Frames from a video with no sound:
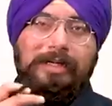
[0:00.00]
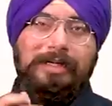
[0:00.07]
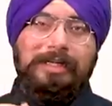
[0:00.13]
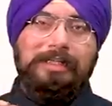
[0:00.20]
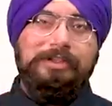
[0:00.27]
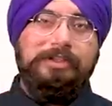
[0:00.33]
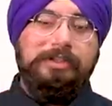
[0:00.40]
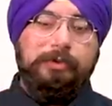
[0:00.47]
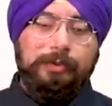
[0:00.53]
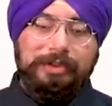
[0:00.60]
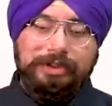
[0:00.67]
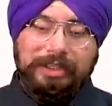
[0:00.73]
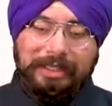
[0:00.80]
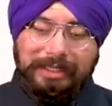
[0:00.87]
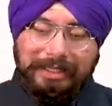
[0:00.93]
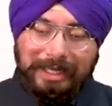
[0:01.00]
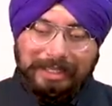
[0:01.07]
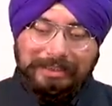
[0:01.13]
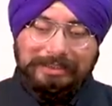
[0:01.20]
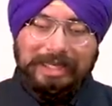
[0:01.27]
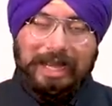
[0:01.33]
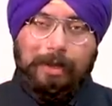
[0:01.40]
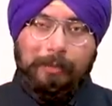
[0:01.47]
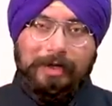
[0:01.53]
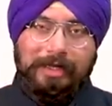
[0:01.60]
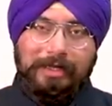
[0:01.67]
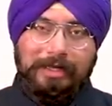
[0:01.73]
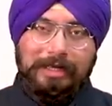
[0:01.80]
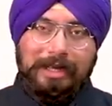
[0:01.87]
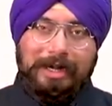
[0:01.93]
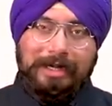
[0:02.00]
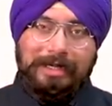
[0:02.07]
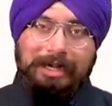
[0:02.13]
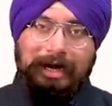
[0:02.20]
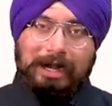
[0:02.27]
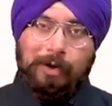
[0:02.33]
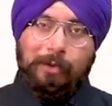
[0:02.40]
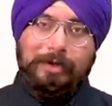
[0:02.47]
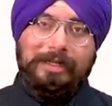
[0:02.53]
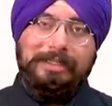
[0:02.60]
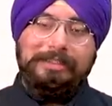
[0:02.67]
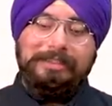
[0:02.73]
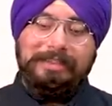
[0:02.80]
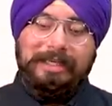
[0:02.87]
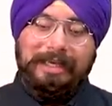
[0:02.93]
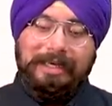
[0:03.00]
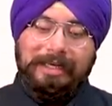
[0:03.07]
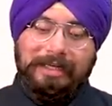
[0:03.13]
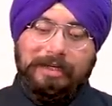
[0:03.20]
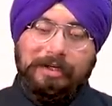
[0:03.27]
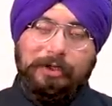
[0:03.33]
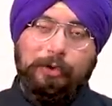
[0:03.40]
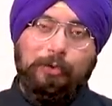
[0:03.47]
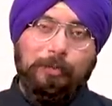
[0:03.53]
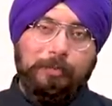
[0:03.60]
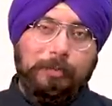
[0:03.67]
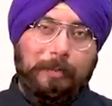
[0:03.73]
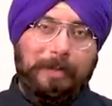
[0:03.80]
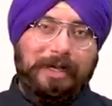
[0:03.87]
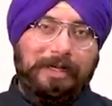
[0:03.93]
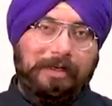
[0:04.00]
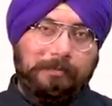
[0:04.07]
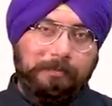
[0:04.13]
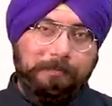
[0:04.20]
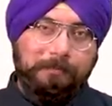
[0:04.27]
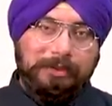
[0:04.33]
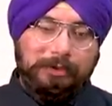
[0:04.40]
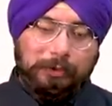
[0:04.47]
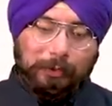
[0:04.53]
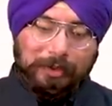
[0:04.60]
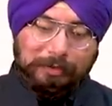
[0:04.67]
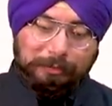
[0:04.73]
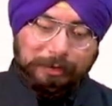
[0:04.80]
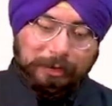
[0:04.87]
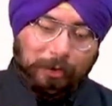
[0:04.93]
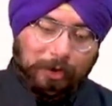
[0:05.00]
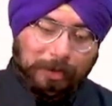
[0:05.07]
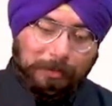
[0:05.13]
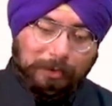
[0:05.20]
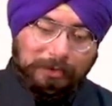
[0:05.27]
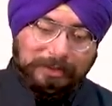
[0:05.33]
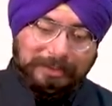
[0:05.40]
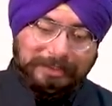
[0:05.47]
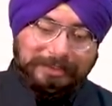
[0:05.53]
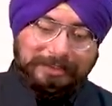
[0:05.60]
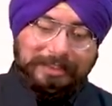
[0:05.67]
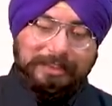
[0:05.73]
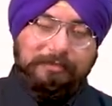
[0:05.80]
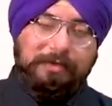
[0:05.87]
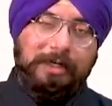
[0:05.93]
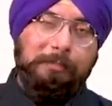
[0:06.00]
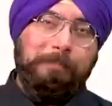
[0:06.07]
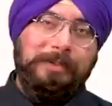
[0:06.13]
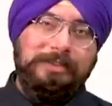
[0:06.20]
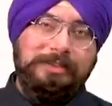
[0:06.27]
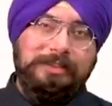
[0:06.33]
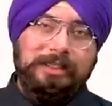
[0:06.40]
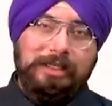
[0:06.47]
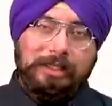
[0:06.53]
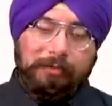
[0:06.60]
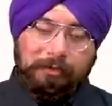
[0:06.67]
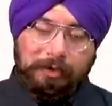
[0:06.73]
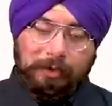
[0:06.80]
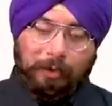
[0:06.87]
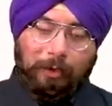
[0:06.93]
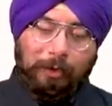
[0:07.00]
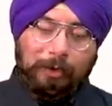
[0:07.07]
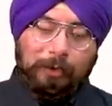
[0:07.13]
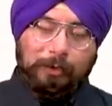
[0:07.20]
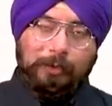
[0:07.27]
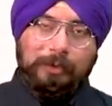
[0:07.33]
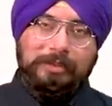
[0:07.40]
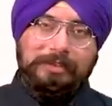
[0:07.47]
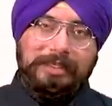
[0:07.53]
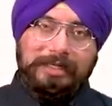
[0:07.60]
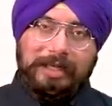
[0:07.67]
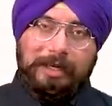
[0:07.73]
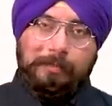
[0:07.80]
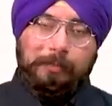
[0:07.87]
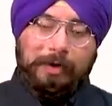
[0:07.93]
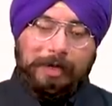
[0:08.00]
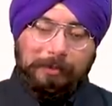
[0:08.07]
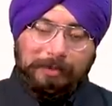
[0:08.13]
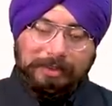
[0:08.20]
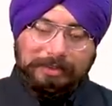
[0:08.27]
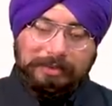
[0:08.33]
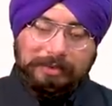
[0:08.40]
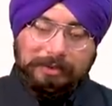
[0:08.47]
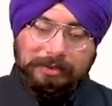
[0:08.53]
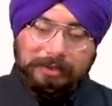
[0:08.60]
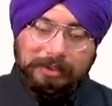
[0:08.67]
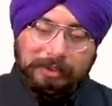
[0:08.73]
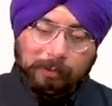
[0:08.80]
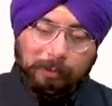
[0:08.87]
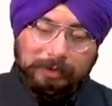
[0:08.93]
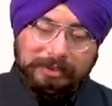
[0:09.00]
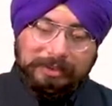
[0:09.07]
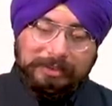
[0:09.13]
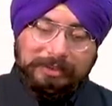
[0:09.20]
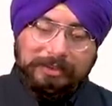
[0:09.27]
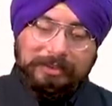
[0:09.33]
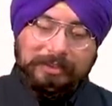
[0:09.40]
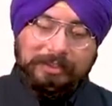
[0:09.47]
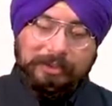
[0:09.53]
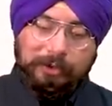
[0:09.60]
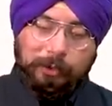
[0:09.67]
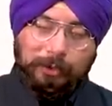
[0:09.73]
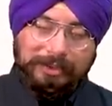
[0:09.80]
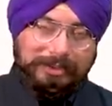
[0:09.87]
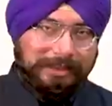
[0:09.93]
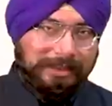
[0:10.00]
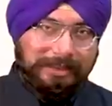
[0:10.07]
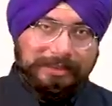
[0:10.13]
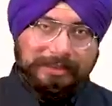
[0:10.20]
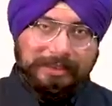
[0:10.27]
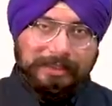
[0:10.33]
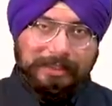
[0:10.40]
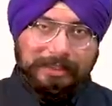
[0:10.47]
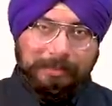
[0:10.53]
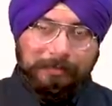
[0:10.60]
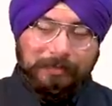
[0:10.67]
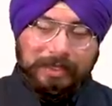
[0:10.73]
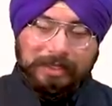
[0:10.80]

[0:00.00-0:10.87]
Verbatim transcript: relations which India is having and how it is gaining a new momentum. So if we talk about the recent developments, we all know that our Prime Minister visited USA recently.